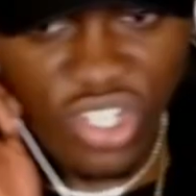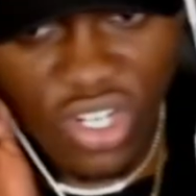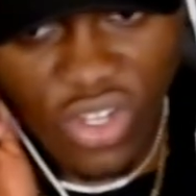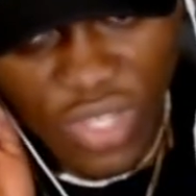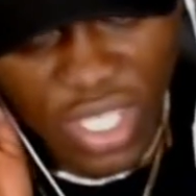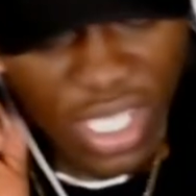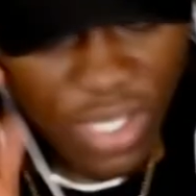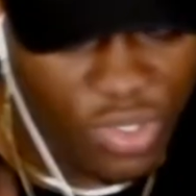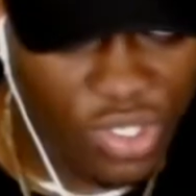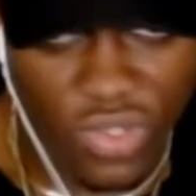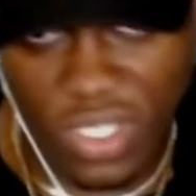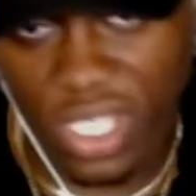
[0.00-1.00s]
low-key
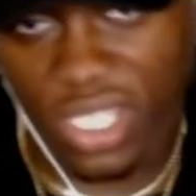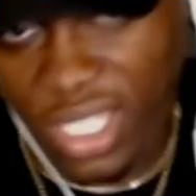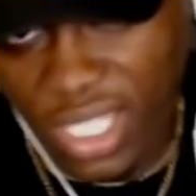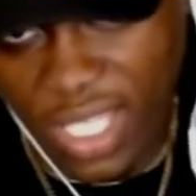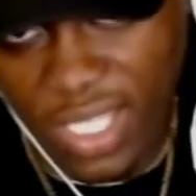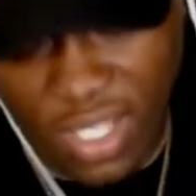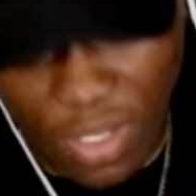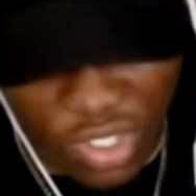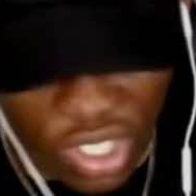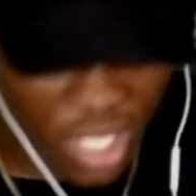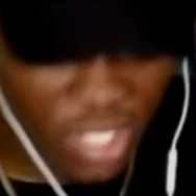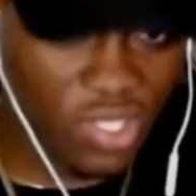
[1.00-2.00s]
was used as a test
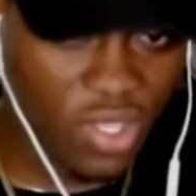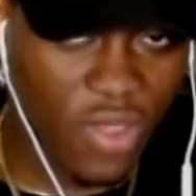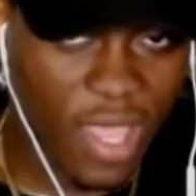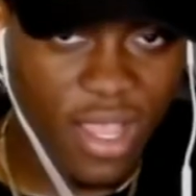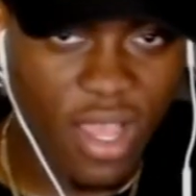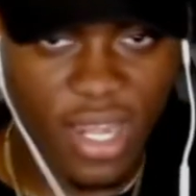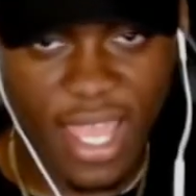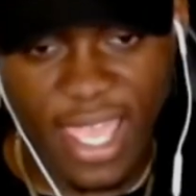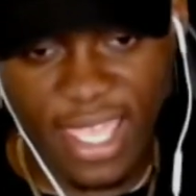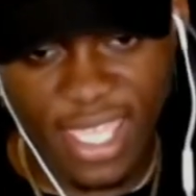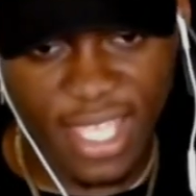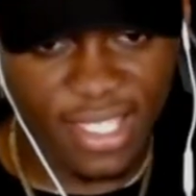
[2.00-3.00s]
subject. So I can't lie,
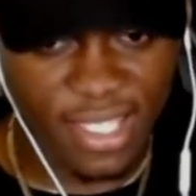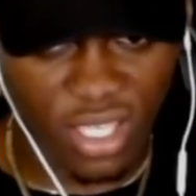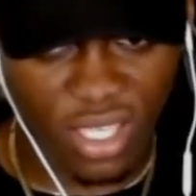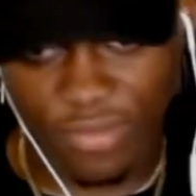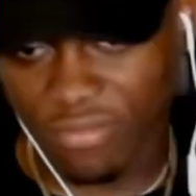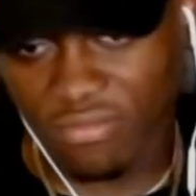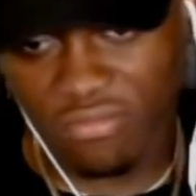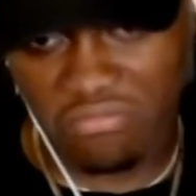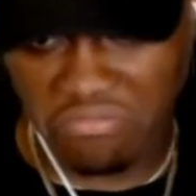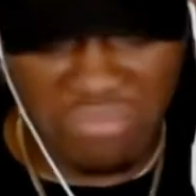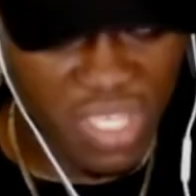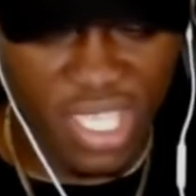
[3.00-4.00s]
he has to
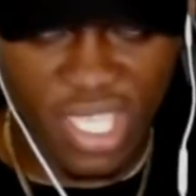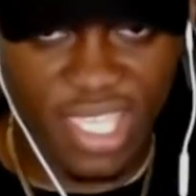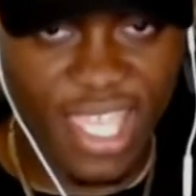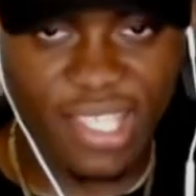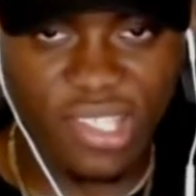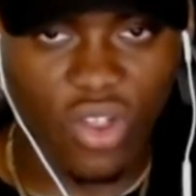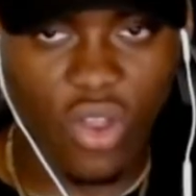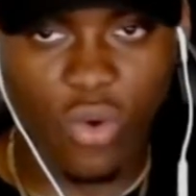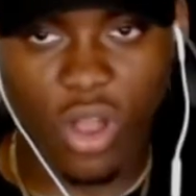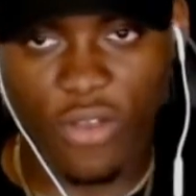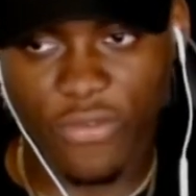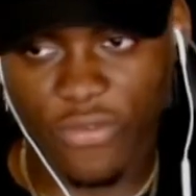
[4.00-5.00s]
go
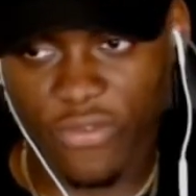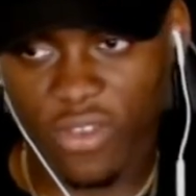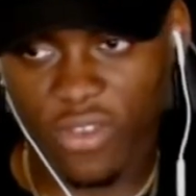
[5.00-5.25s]
off.